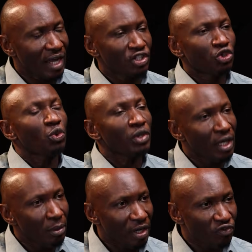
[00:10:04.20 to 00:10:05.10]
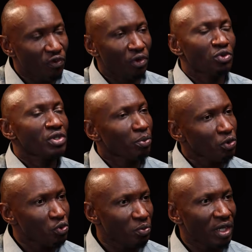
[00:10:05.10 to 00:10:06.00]
lunch, you came at 4, it was
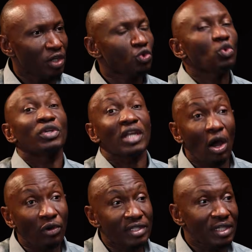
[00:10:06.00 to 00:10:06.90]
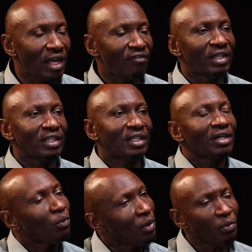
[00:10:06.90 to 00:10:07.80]
supposed to be at 2, now it's 11.
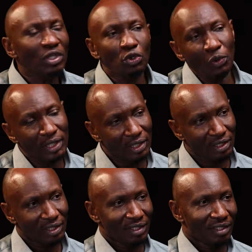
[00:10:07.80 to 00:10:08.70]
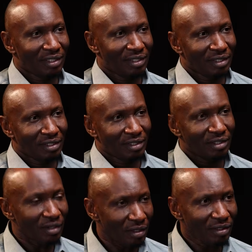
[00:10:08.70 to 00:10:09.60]
What are we doing?
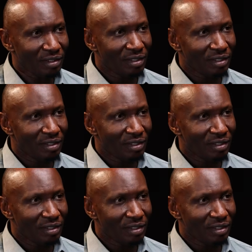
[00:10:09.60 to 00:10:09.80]
You know?